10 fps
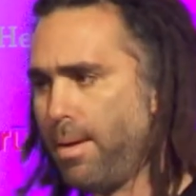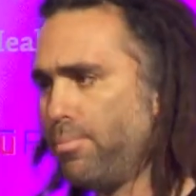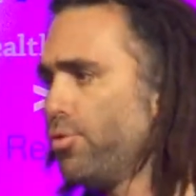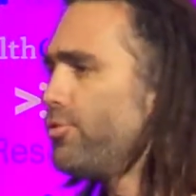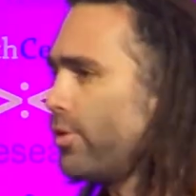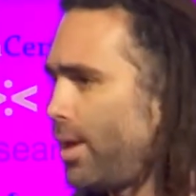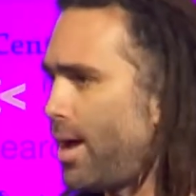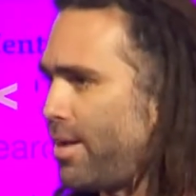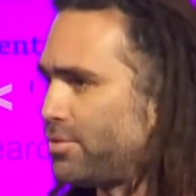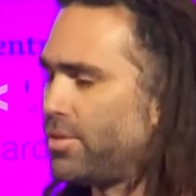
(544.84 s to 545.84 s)
improve their
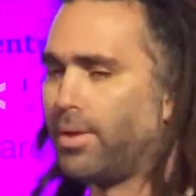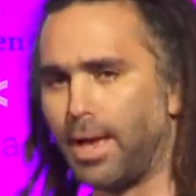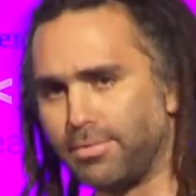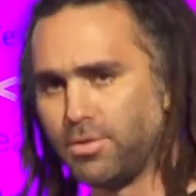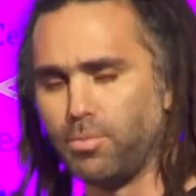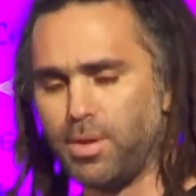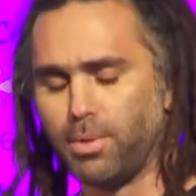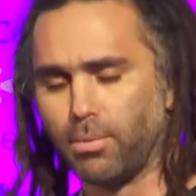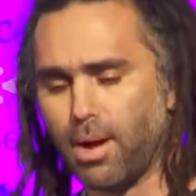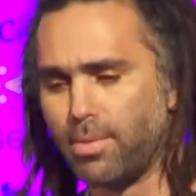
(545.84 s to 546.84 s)
lives and the lives of the
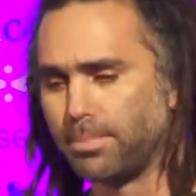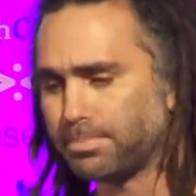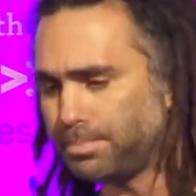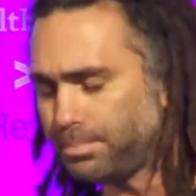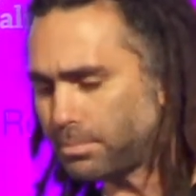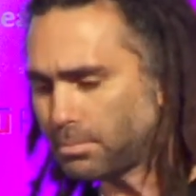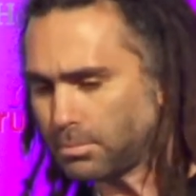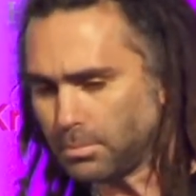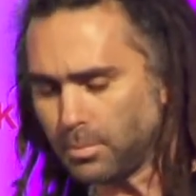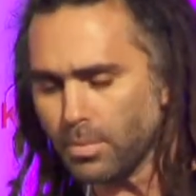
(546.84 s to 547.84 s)
people around them.
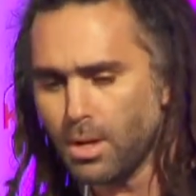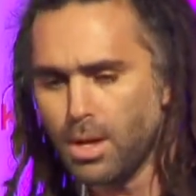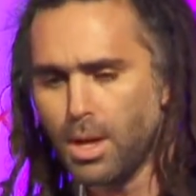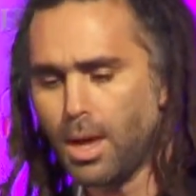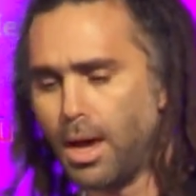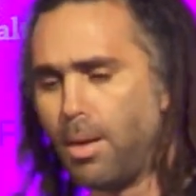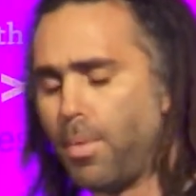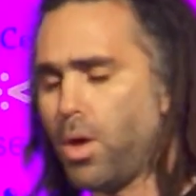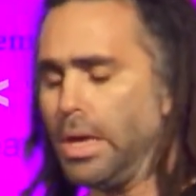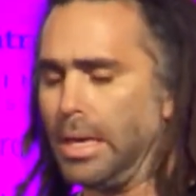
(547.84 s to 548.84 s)
Um,
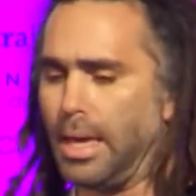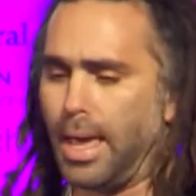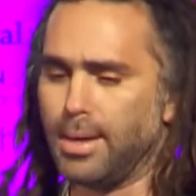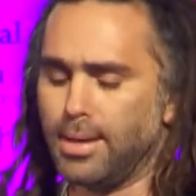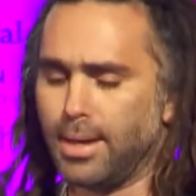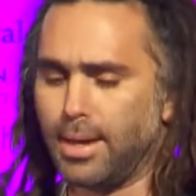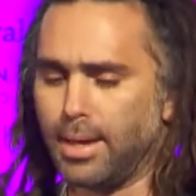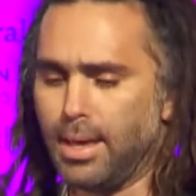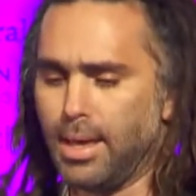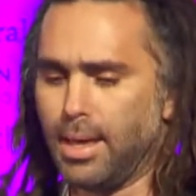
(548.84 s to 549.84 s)
and, uh,
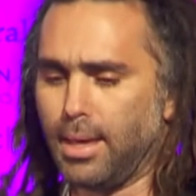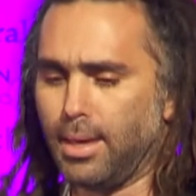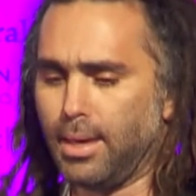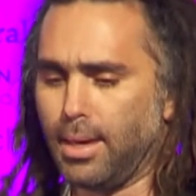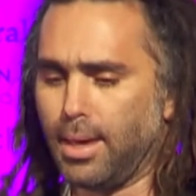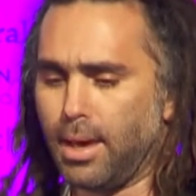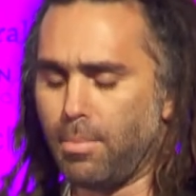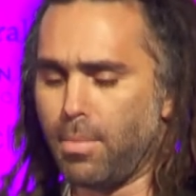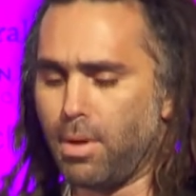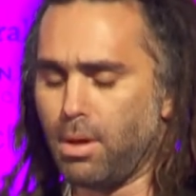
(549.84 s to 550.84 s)

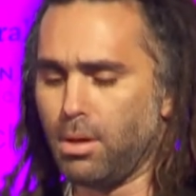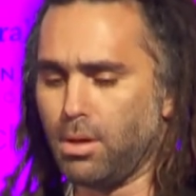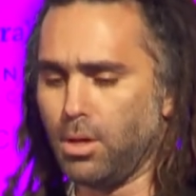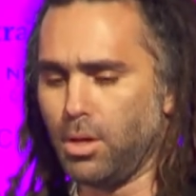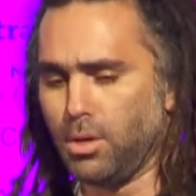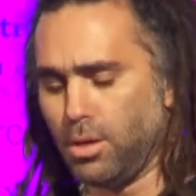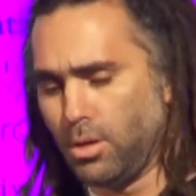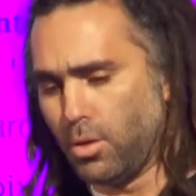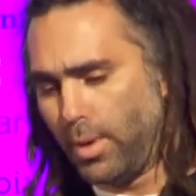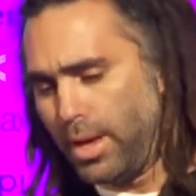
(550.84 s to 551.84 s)
um,
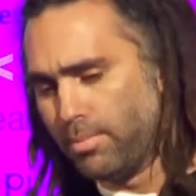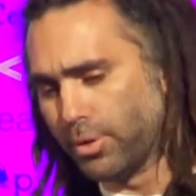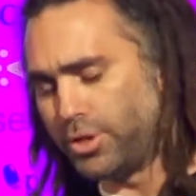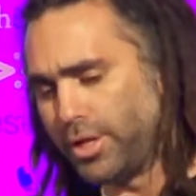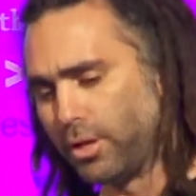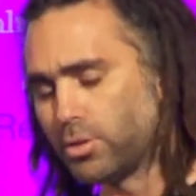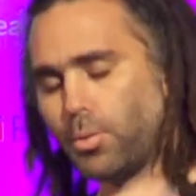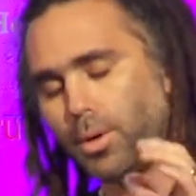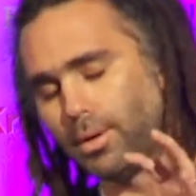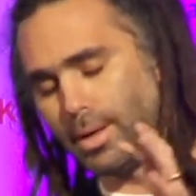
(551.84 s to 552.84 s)
you know, in particular, so
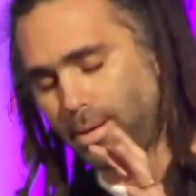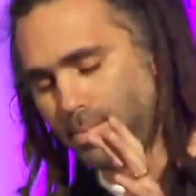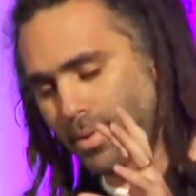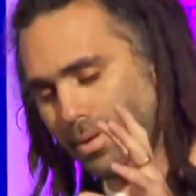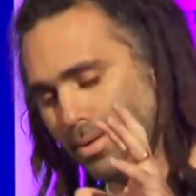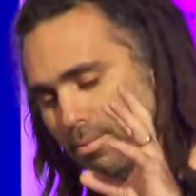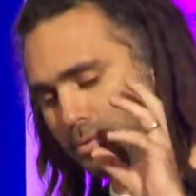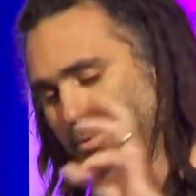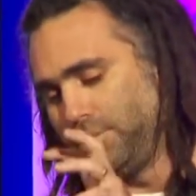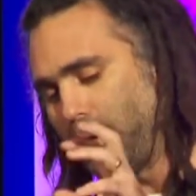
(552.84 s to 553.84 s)
well, uh,
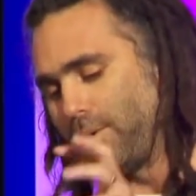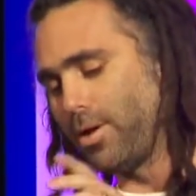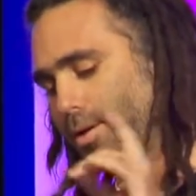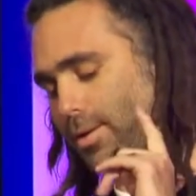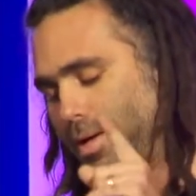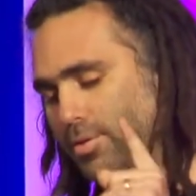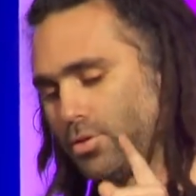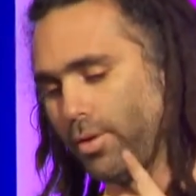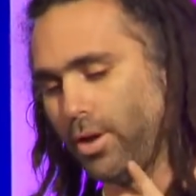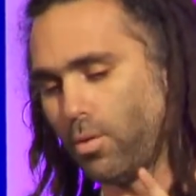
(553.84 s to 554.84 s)
Jane McGonigal had this
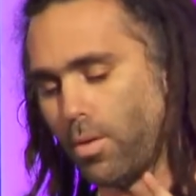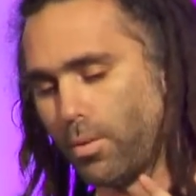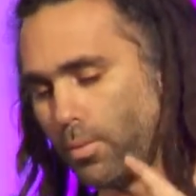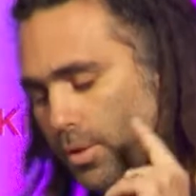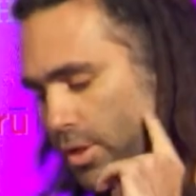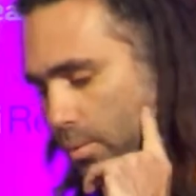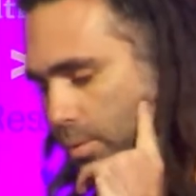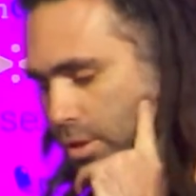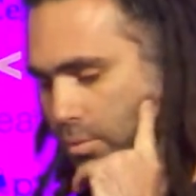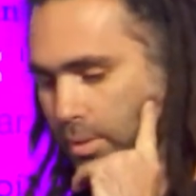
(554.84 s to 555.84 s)
great quote, which I,
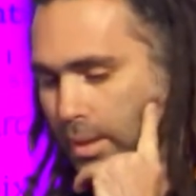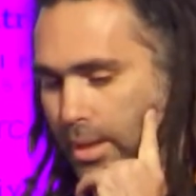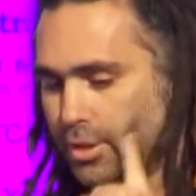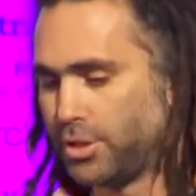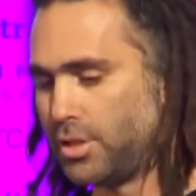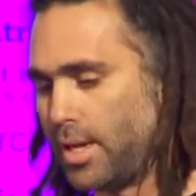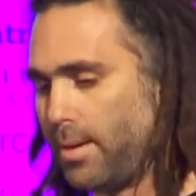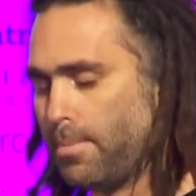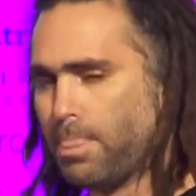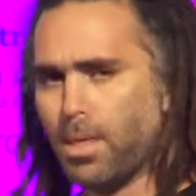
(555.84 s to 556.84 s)
which I really like. She
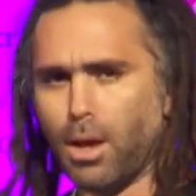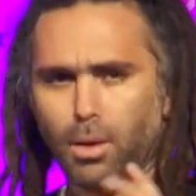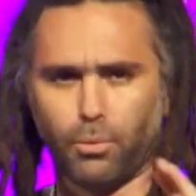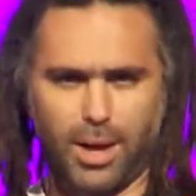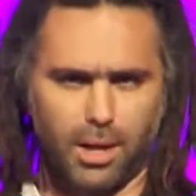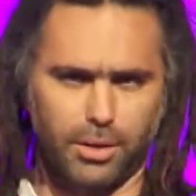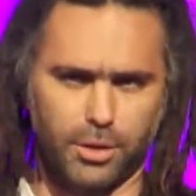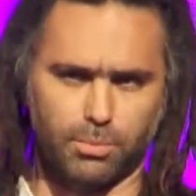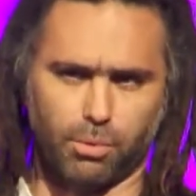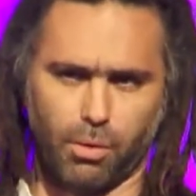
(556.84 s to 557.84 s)
said, reality
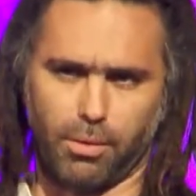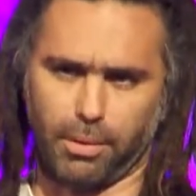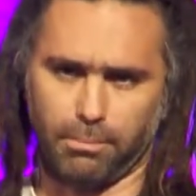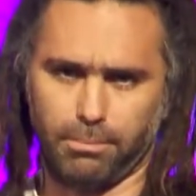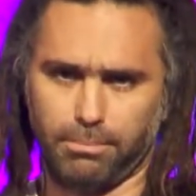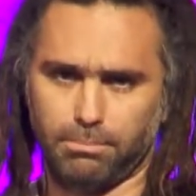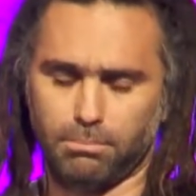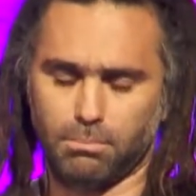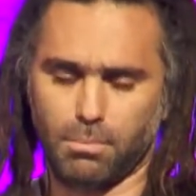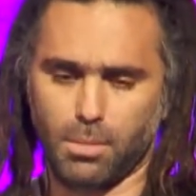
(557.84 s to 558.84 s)
is broken,
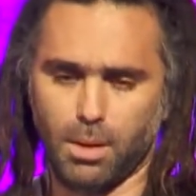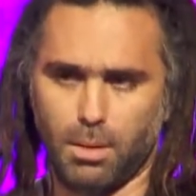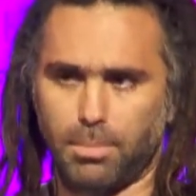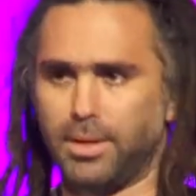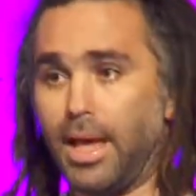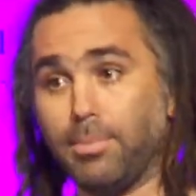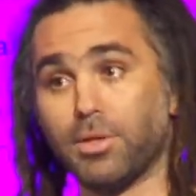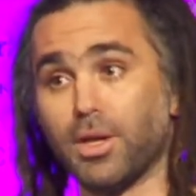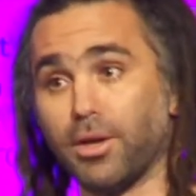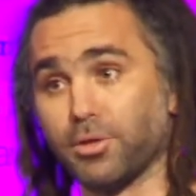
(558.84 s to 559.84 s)
but game
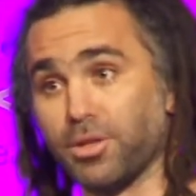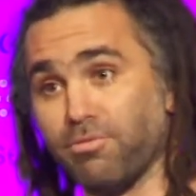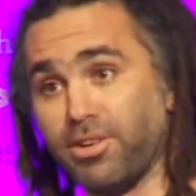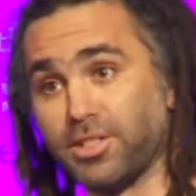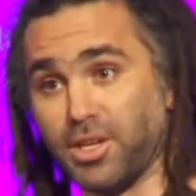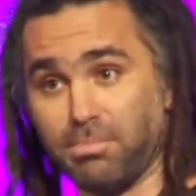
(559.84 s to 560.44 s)
designers can fix